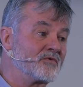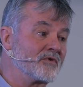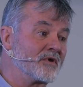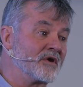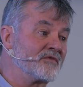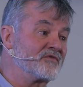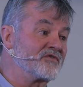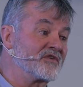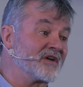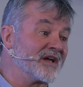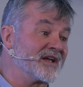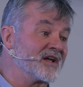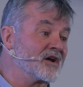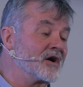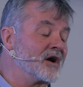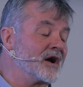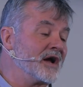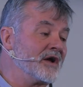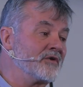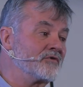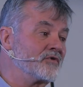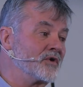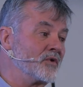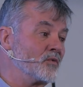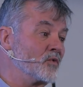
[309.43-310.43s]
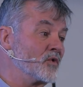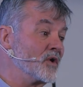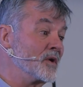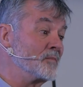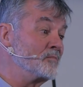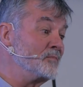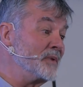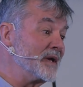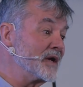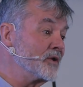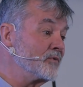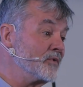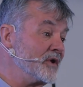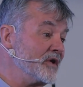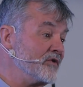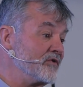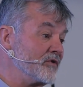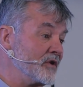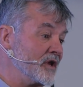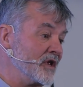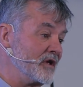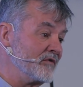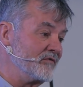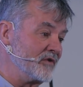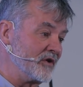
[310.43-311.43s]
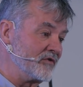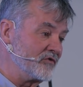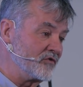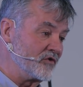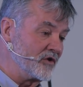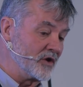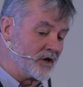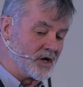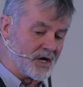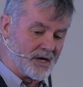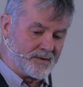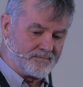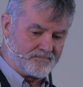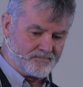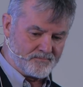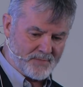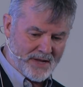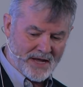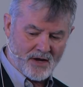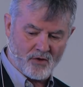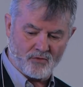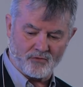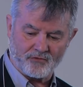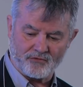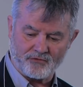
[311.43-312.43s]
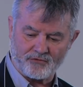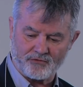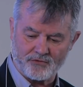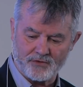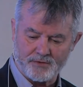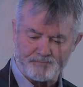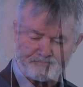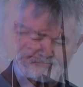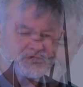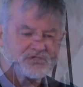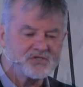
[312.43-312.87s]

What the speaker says: of psychiatry were a big reason he eventually got balanced.